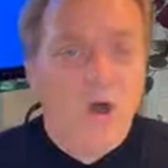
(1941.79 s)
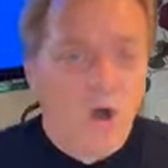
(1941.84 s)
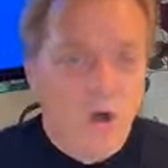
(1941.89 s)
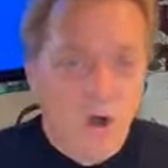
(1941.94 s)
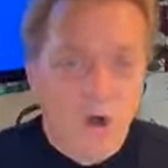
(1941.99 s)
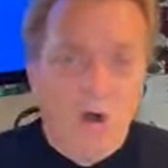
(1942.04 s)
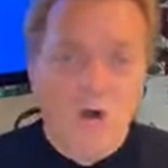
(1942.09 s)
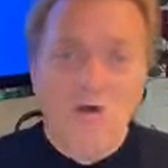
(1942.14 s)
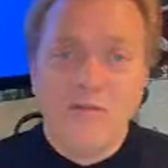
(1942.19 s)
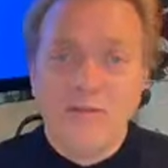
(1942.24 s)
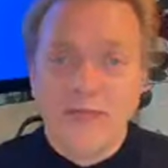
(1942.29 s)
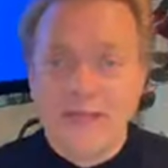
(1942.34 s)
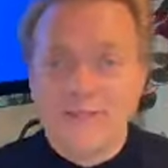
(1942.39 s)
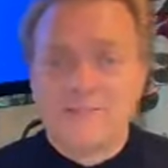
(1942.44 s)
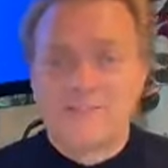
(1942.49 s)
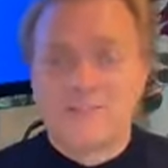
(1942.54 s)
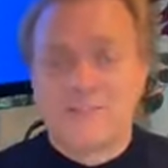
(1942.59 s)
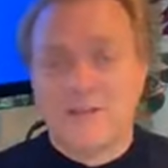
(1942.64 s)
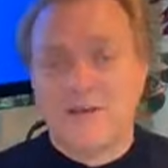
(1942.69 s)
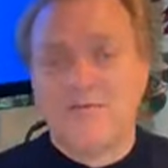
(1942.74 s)
All that
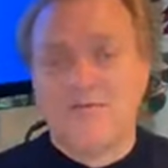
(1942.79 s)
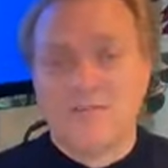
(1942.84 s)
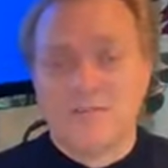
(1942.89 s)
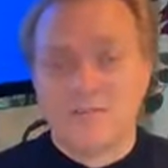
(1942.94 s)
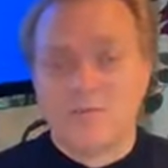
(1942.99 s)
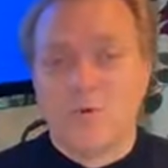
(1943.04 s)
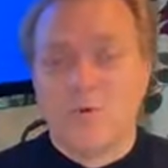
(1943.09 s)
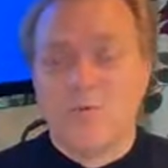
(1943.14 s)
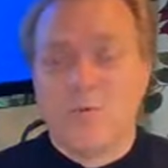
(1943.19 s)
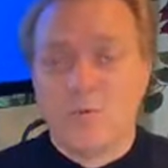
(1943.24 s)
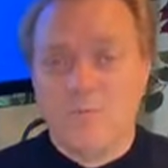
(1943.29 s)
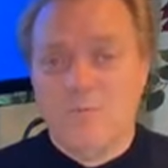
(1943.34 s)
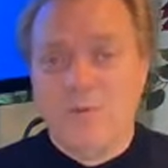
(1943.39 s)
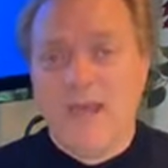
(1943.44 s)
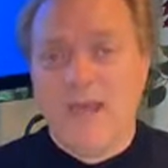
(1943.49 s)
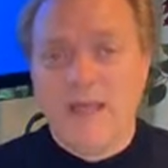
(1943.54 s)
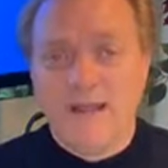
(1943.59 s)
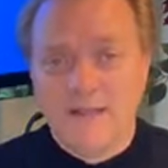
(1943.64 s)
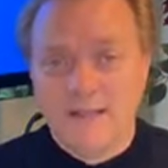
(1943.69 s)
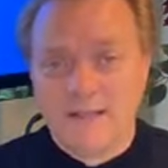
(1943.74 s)
stuff is what we're
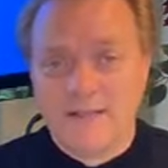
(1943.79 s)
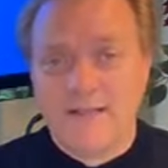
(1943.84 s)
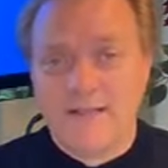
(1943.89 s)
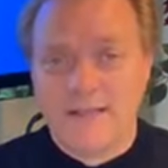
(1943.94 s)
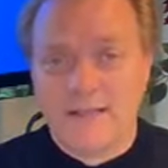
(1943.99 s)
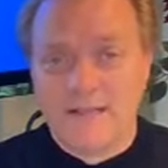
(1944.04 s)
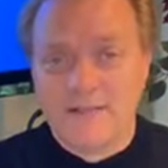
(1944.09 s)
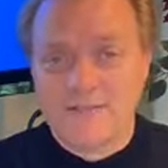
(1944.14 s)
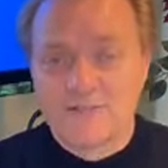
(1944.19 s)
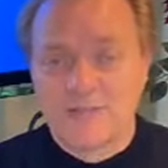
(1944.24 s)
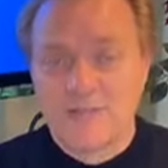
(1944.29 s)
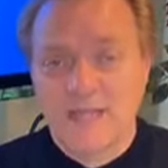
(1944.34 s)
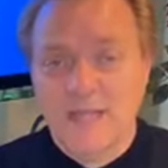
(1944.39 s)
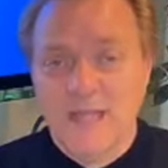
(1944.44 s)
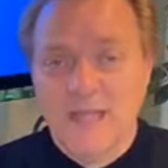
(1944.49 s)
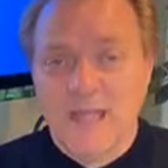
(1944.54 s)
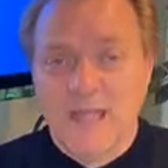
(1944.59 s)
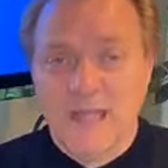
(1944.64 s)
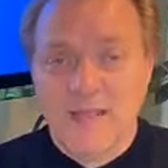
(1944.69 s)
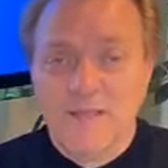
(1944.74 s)
battling against.
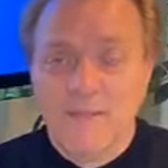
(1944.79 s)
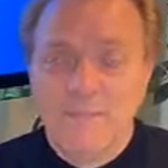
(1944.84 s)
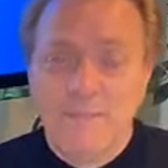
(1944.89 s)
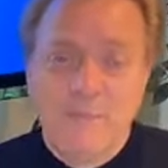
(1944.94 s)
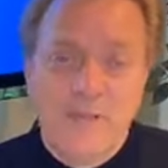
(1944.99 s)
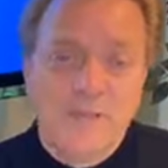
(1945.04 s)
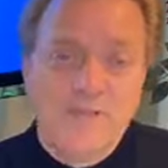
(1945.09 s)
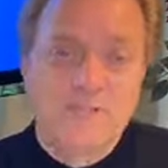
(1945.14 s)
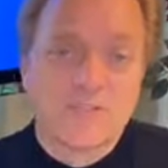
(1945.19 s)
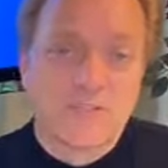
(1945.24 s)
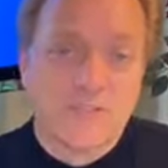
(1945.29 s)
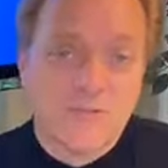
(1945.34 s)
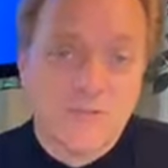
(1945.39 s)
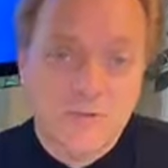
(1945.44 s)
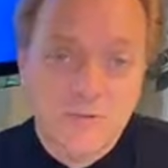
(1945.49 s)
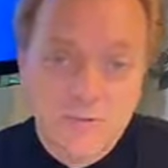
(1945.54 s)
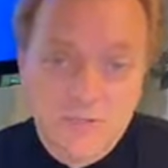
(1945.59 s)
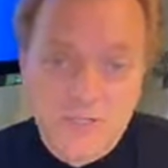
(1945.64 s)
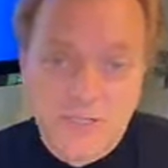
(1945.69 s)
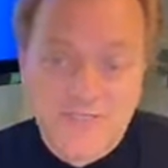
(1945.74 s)
And the best
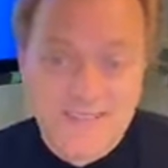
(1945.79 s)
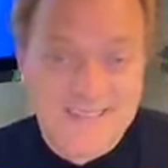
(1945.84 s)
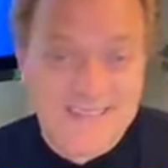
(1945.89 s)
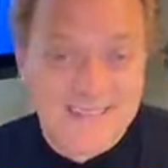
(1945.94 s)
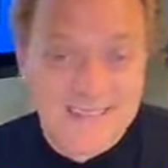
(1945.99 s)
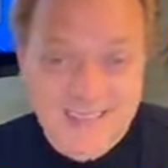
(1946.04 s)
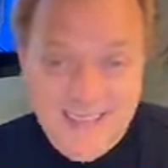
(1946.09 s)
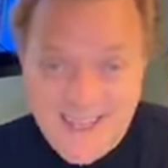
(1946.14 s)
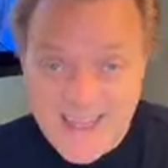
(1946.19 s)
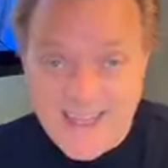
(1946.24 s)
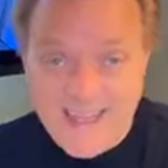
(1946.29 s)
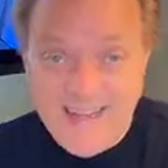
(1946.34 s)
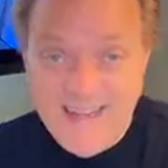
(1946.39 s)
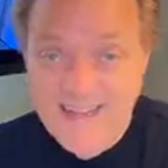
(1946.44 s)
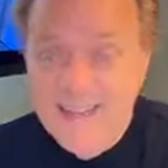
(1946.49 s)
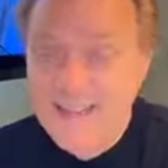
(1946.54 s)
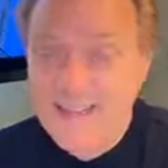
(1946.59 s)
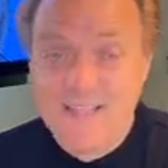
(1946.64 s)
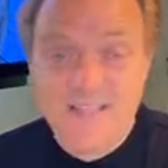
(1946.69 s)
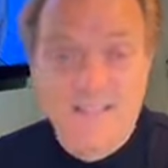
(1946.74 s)
solution to that
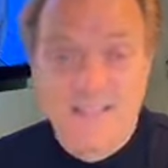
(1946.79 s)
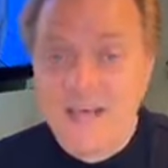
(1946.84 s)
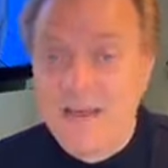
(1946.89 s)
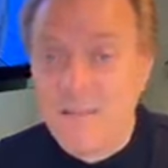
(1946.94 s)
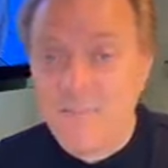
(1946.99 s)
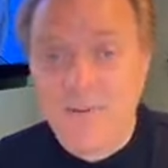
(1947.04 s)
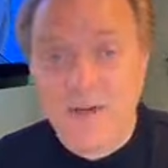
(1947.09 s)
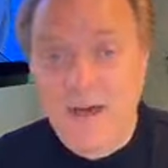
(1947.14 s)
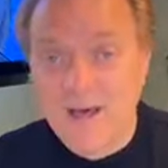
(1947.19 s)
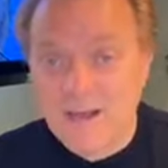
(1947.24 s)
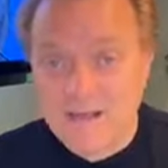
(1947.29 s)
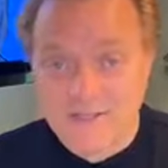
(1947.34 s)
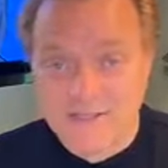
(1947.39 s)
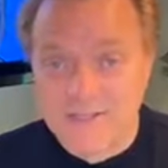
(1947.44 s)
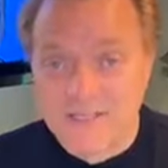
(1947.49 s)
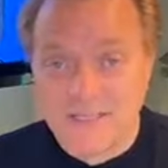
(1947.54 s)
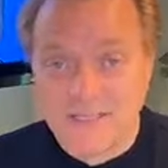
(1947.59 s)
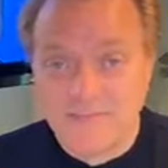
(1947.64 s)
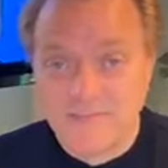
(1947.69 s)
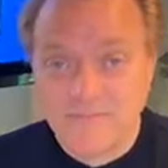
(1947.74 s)
is not a policy.